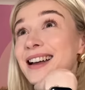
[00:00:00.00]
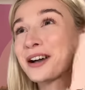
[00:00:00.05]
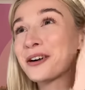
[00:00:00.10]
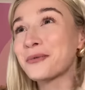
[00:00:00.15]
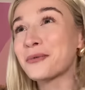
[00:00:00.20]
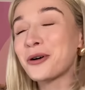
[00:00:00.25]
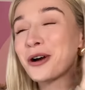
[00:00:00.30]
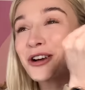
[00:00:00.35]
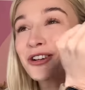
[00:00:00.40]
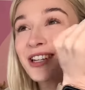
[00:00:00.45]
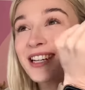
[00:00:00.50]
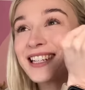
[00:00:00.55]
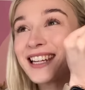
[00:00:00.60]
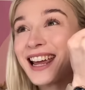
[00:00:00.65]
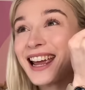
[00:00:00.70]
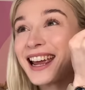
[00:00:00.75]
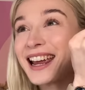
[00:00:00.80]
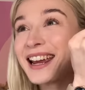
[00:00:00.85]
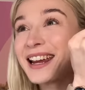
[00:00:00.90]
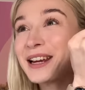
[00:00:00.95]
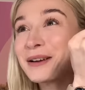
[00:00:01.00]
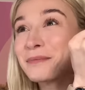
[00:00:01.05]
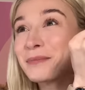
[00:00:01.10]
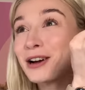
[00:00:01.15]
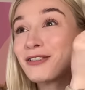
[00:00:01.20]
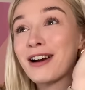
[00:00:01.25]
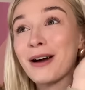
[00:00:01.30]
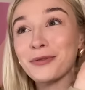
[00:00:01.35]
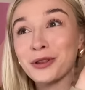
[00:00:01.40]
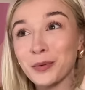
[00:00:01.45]
A washi tape
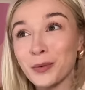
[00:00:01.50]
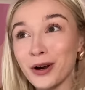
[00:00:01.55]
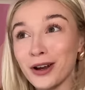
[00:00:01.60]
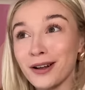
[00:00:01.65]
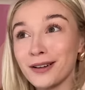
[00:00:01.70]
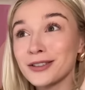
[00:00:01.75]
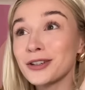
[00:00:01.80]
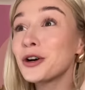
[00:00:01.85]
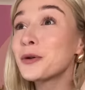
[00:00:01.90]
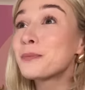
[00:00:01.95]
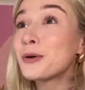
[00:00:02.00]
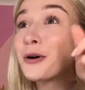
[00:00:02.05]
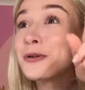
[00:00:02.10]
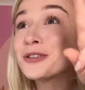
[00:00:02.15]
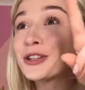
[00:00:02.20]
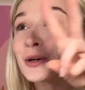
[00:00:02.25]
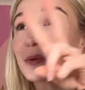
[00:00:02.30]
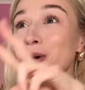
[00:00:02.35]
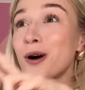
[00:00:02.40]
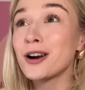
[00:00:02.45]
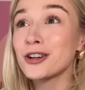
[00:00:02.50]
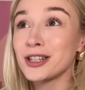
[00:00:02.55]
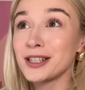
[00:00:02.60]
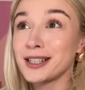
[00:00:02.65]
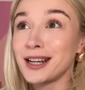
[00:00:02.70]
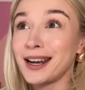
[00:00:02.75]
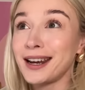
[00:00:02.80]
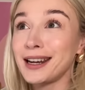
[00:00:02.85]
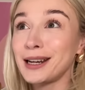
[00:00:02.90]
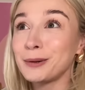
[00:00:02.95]
around the world. Oh, both the washi
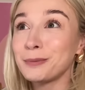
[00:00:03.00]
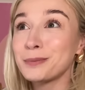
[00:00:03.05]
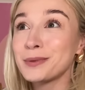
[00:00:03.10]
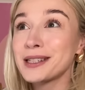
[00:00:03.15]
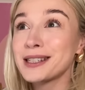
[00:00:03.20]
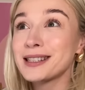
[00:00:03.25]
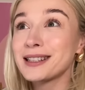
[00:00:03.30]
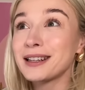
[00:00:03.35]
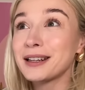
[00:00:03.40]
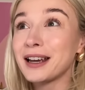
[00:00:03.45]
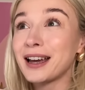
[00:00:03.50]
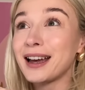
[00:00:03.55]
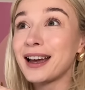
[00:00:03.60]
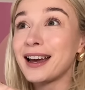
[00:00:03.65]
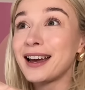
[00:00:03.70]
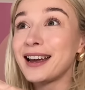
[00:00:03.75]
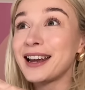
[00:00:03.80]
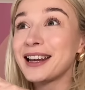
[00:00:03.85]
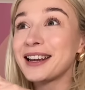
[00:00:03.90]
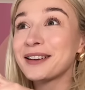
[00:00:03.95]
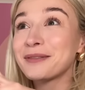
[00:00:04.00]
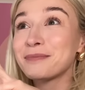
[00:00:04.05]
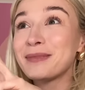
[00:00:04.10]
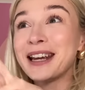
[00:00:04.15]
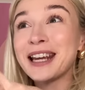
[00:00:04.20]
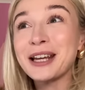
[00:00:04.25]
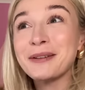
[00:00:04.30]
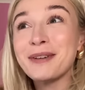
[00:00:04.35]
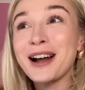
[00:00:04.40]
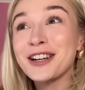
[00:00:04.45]
tapes, a
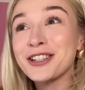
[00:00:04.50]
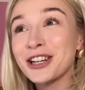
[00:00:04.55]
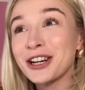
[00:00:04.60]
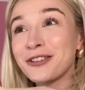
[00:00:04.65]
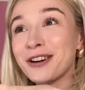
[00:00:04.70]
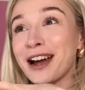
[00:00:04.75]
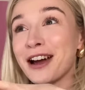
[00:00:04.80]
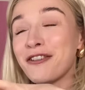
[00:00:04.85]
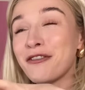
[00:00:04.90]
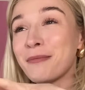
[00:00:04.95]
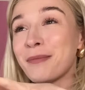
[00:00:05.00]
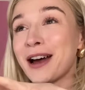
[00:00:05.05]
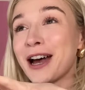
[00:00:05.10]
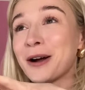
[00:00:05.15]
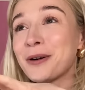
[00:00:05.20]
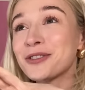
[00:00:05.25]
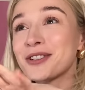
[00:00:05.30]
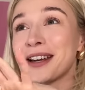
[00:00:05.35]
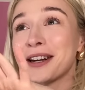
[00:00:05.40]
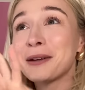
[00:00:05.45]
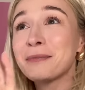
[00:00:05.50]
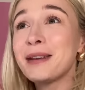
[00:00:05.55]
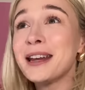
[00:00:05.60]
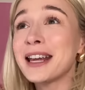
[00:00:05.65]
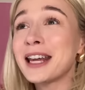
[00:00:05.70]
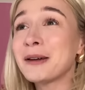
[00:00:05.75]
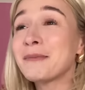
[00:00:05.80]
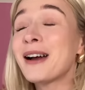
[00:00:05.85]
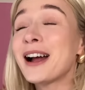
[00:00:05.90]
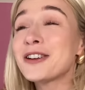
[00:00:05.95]
Make It Magic craft pouch and a
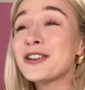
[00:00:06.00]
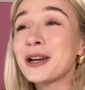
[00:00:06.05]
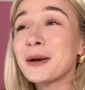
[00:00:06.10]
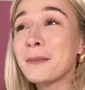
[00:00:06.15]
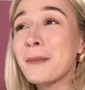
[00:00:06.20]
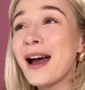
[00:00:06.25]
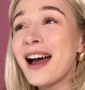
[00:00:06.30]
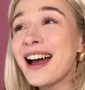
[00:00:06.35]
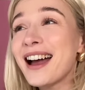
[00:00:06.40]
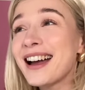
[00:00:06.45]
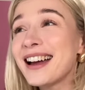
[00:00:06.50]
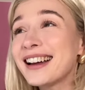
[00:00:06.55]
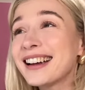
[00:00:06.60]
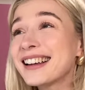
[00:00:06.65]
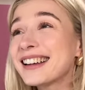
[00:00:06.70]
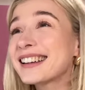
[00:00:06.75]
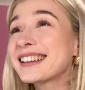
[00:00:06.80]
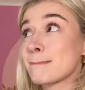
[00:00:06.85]
Make It Magic mug.